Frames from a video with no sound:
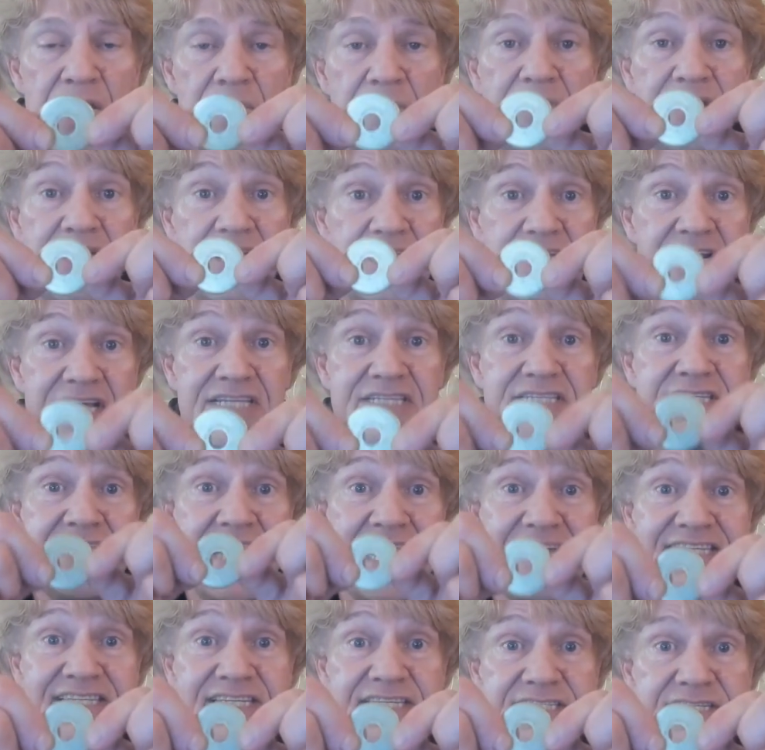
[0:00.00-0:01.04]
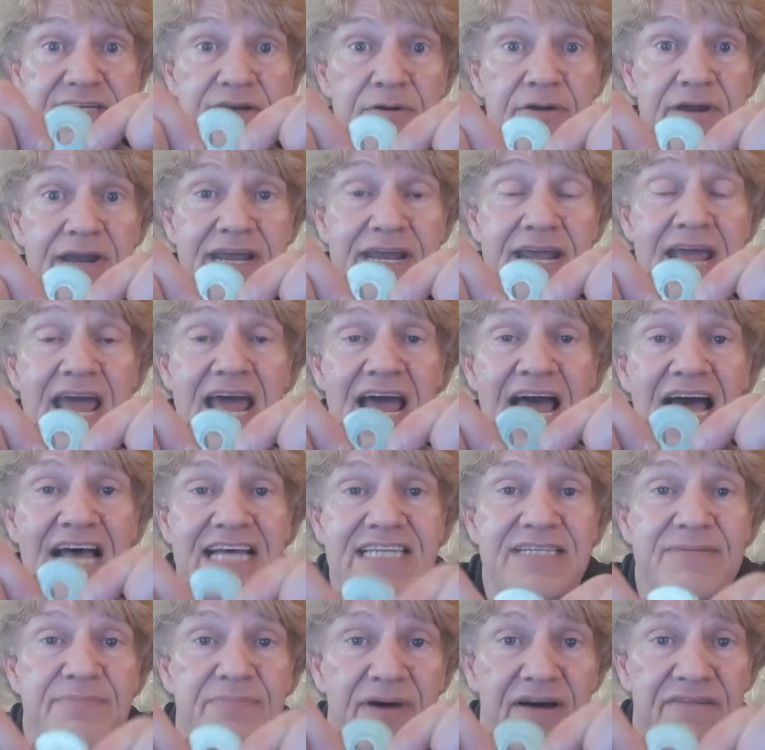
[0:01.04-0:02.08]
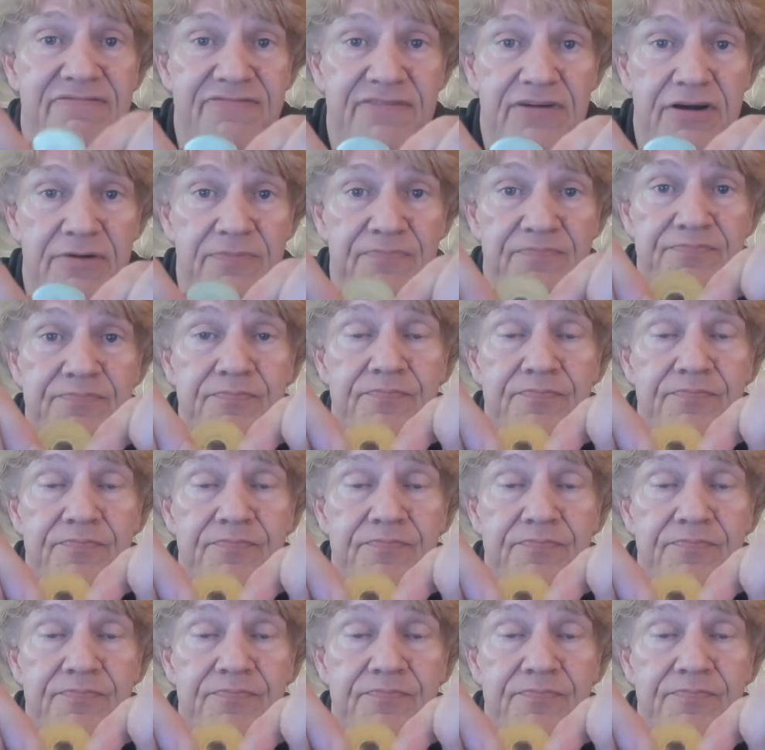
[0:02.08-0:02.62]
But it is necessary as a buffer.